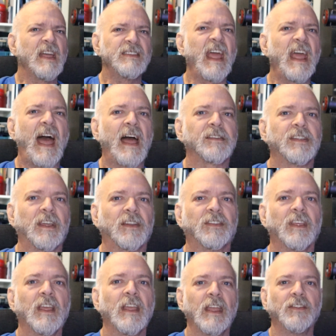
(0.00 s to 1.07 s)

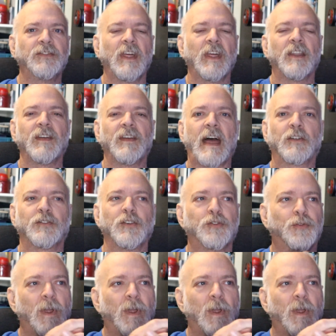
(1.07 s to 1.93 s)
tactics instead of actually